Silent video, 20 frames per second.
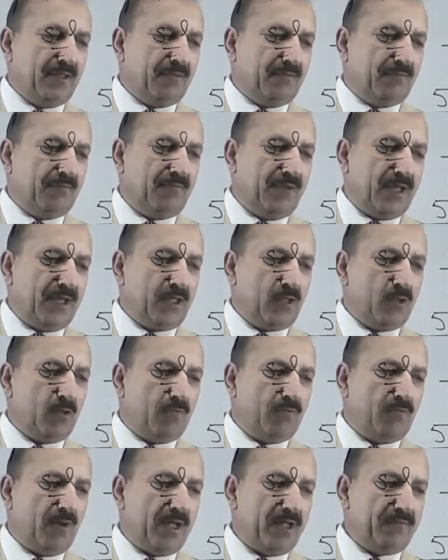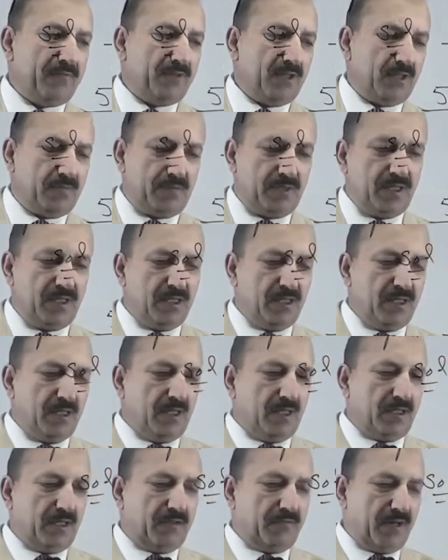value of y will be
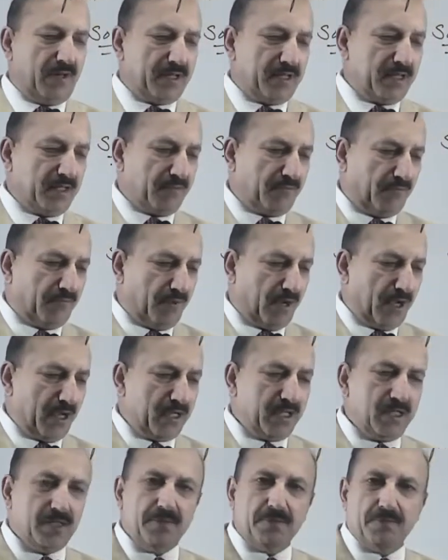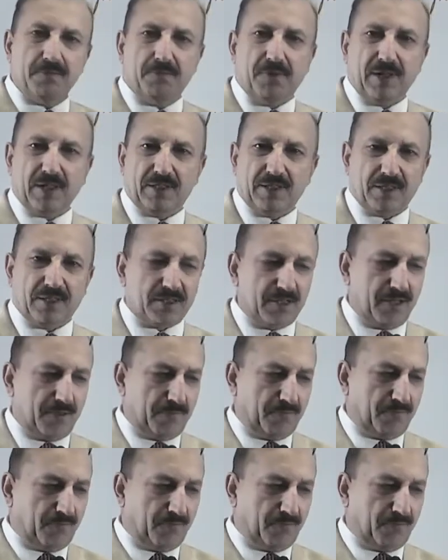dividing 5 by this number.